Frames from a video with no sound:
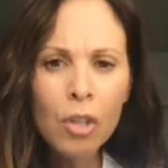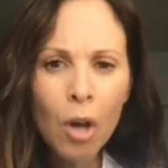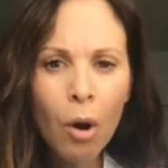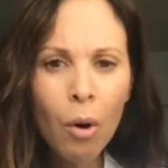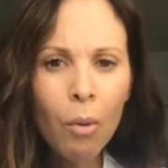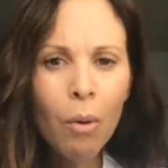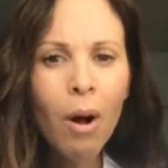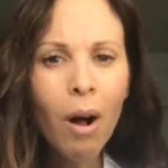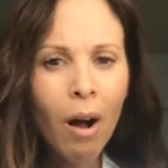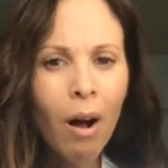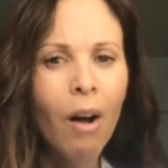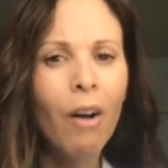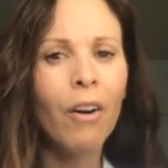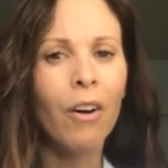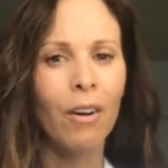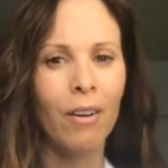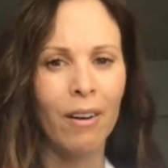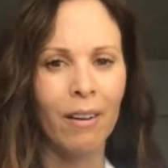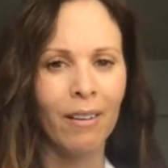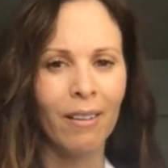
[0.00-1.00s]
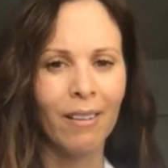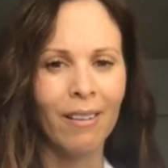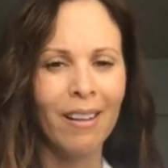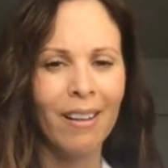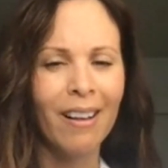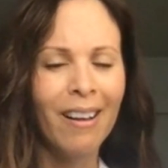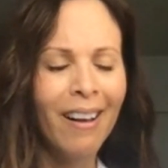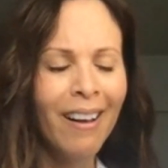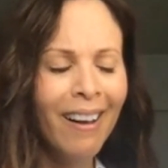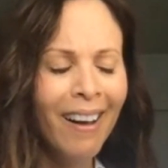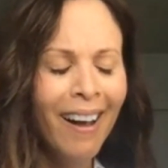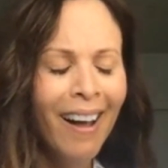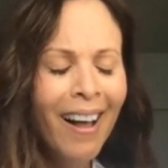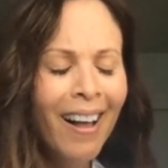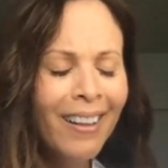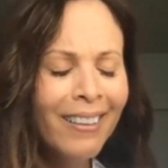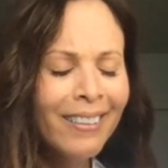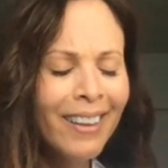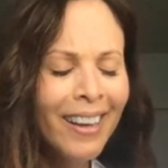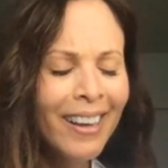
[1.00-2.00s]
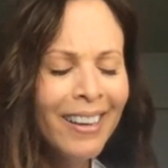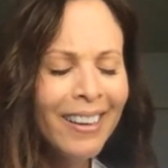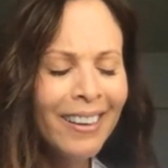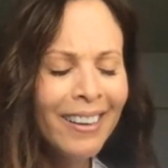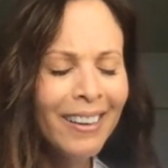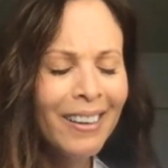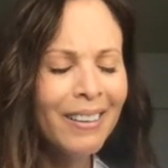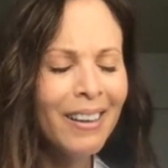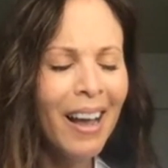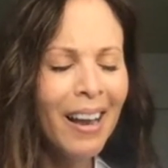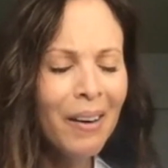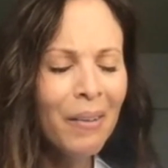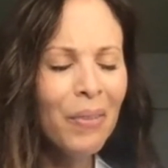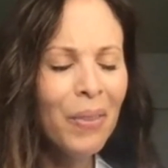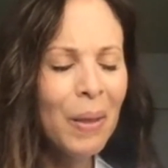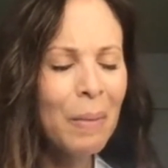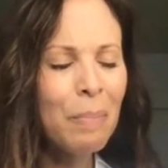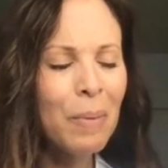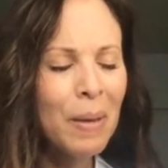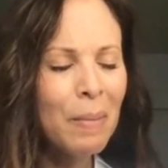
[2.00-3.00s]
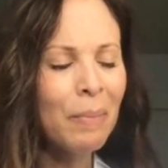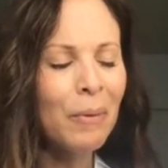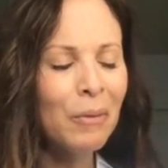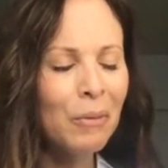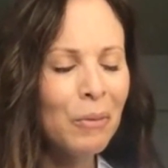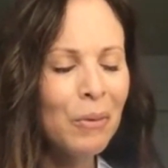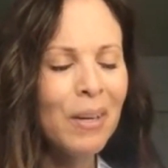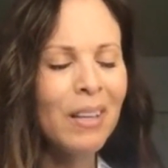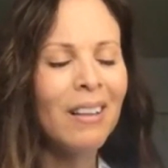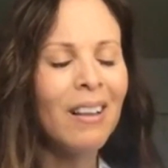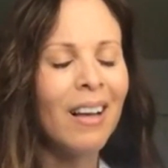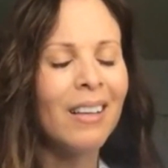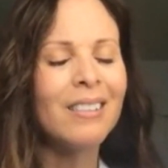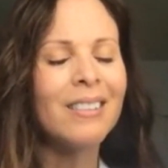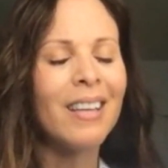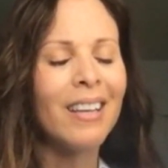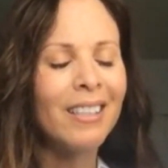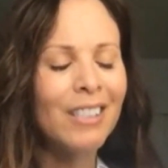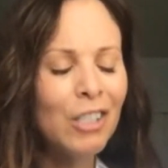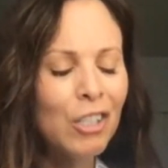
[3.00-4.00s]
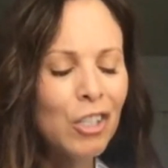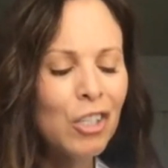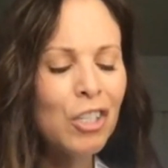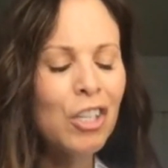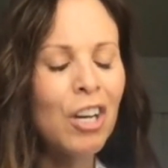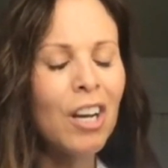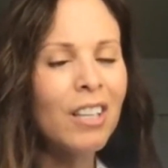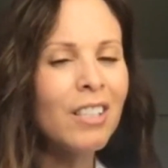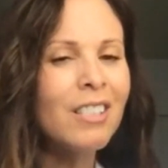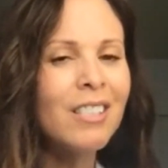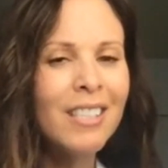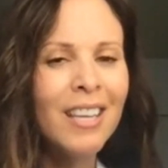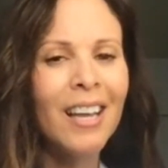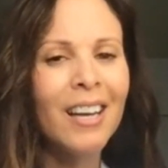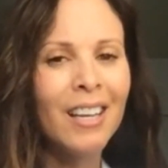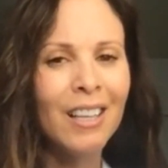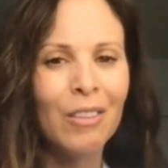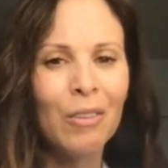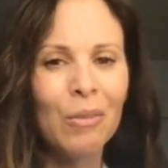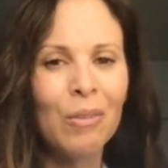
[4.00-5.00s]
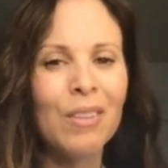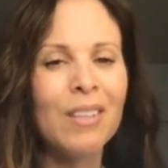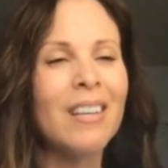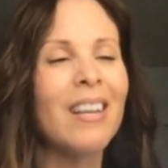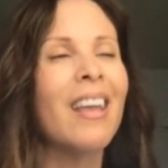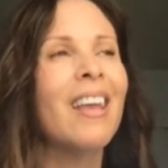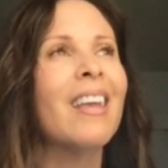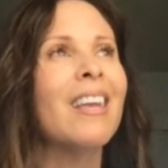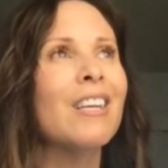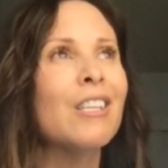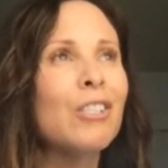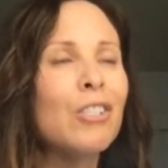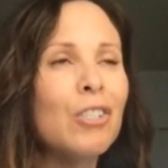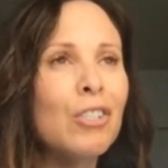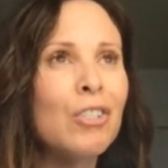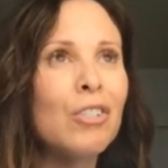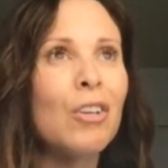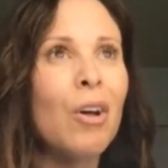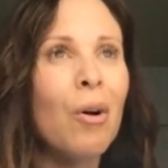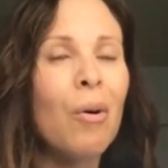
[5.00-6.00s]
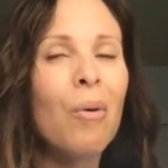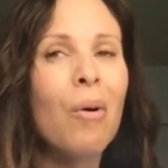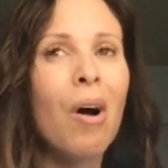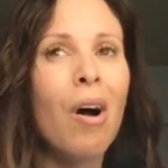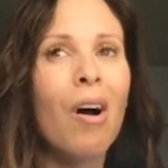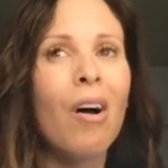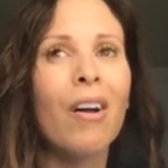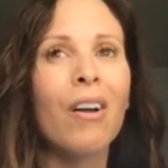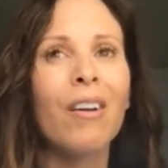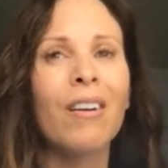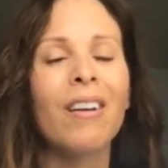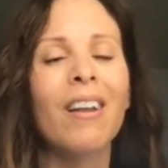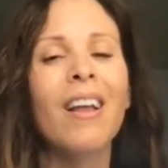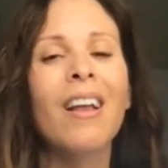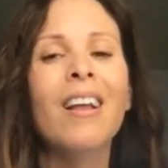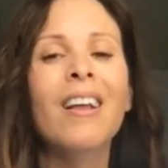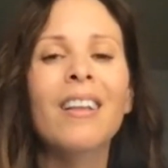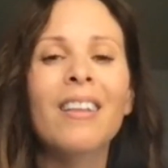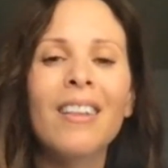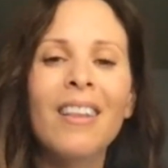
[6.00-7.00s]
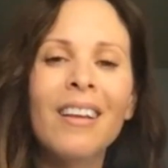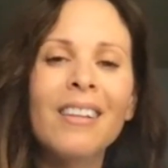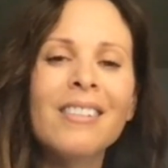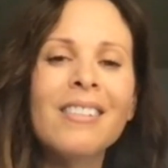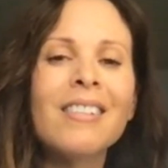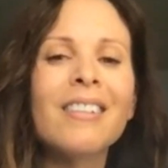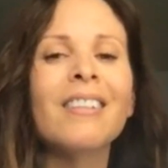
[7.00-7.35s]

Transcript: is so hard. Like, I don't think people realize like just getting through the day is so hard that to